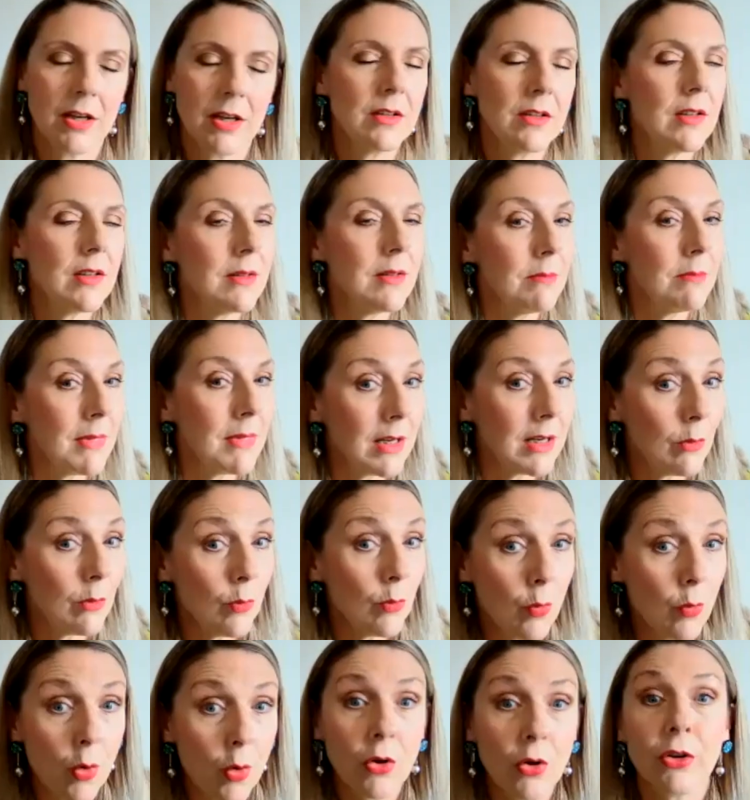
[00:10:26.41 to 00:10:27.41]
It doesn't matter
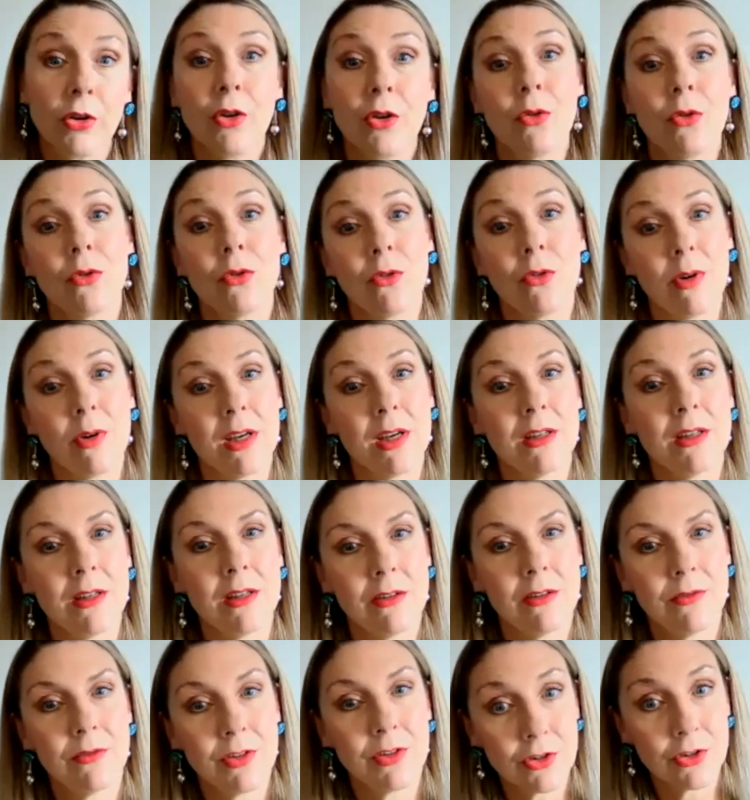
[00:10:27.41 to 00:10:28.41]
what your
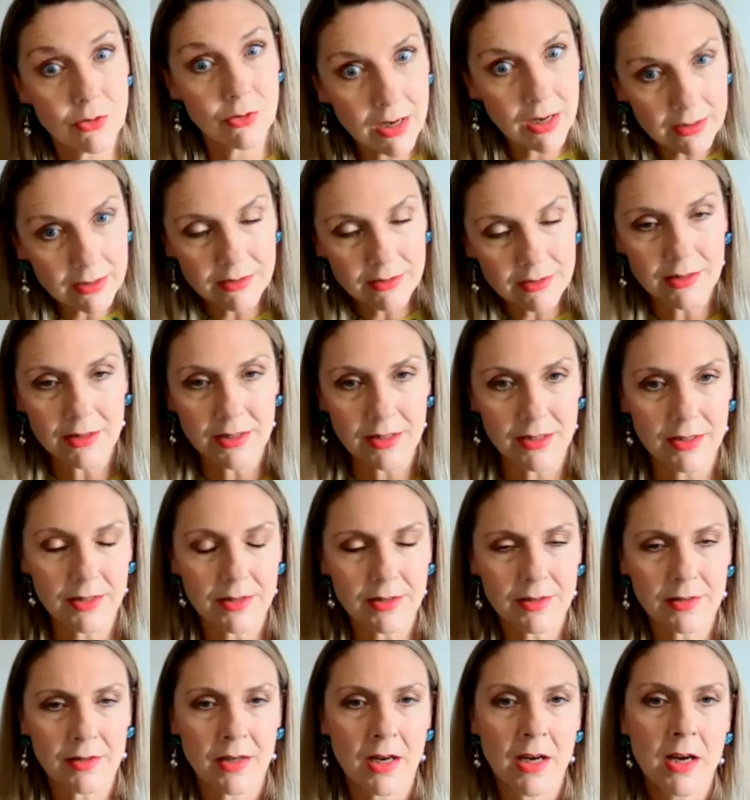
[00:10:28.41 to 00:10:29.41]
creative strand
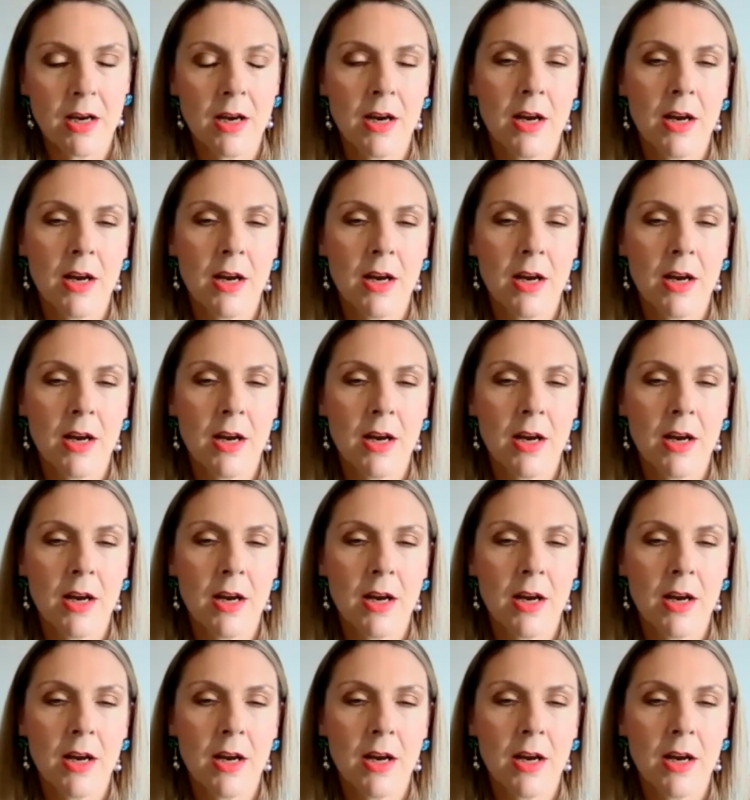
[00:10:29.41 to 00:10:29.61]
is,